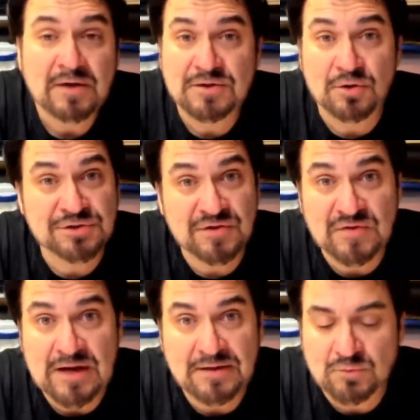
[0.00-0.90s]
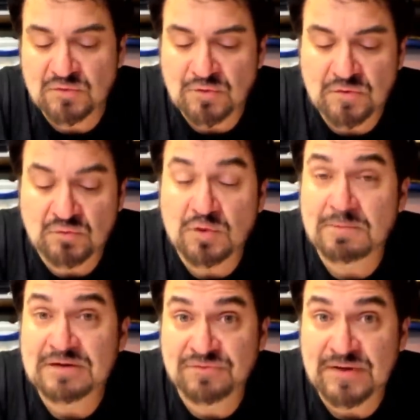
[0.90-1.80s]
Yoshi's Island was always one
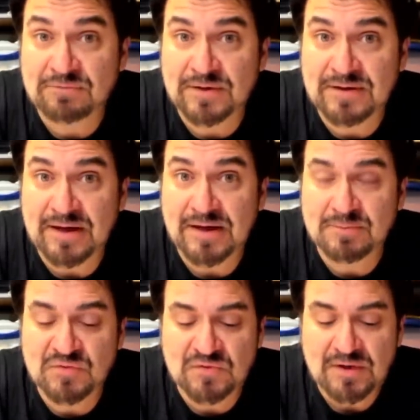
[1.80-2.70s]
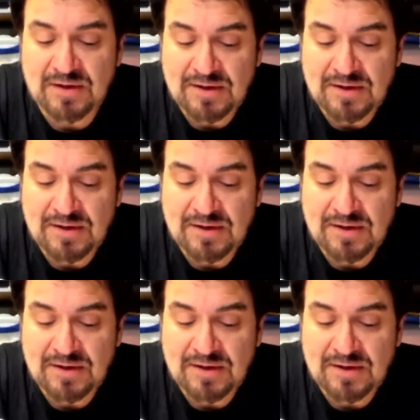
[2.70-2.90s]
of my favorite games.